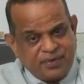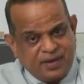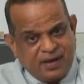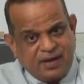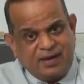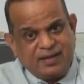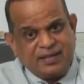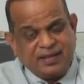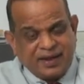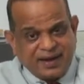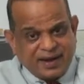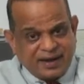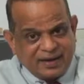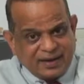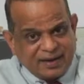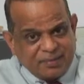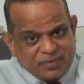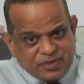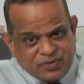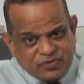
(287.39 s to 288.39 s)
they contain
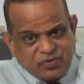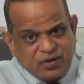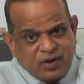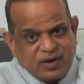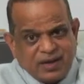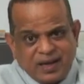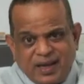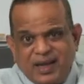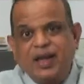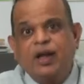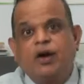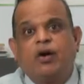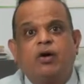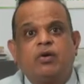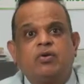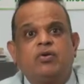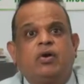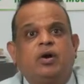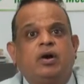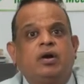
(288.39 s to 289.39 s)
bisphenol A or not.